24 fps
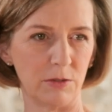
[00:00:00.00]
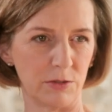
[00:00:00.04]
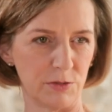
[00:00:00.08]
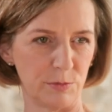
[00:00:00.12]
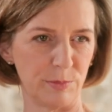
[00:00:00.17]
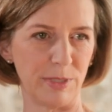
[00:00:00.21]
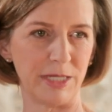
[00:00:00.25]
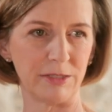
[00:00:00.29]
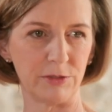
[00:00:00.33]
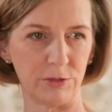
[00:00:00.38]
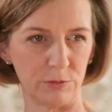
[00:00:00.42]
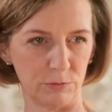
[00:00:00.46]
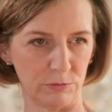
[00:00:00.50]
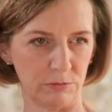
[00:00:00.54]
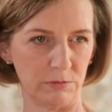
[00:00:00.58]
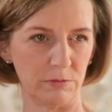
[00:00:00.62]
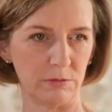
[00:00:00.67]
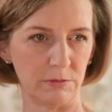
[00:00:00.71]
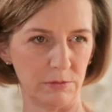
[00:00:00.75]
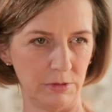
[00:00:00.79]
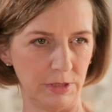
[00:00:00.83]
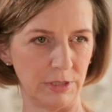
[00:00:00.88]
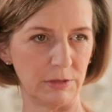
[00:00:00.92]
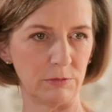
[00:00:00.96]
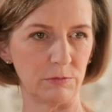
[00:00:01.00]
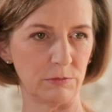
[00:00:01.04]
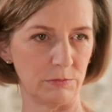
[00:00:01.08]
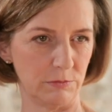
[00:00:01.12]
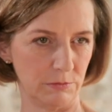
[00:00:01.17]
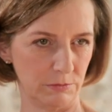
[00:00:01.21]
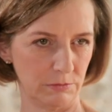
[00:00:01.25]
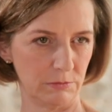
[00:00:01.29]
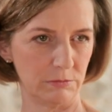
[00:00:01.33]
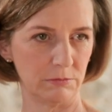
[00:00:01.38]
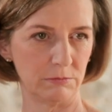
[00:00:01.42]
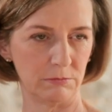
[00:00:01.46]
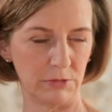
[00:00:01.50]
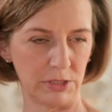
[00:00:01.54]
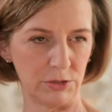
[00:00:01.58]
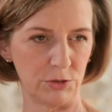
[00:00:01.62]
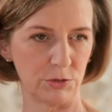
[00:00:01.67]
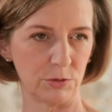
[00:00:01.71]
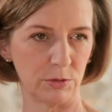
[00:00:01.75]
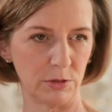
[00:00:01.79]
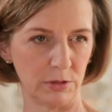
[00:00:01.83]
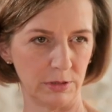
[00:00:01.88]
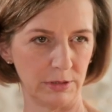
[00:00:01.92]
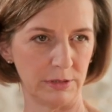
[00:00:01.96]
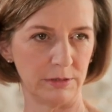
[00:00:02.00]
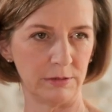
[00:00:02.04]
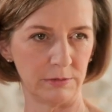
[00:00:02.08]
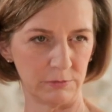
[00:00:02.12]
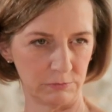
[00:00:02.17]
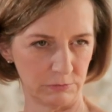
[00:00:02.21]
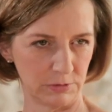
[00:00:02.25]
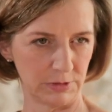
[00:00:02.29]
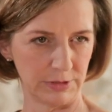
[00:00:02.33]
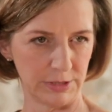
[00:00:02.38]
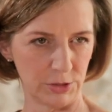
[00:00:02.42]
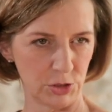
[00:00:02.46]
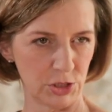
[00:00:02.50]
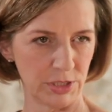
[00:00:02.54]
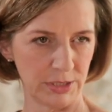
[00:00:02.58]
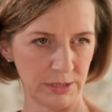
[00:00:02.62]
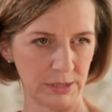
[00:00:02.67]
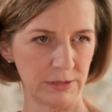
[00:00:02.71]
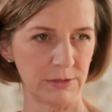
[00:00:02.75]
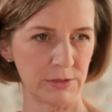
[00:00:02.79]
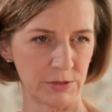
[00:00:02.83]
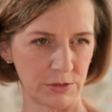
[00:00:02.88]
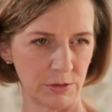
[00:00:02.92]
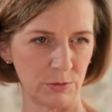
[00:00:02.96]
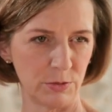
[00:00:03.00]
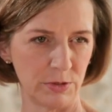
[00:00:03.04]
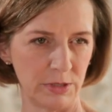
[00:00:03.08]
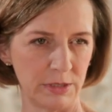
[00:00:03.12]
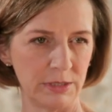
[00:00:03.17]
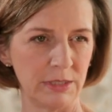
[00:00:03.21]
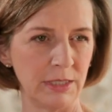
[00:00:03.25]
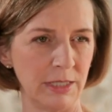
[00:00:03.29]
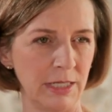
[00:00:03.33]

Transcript: goes back to, you know, ritual and religion and so on.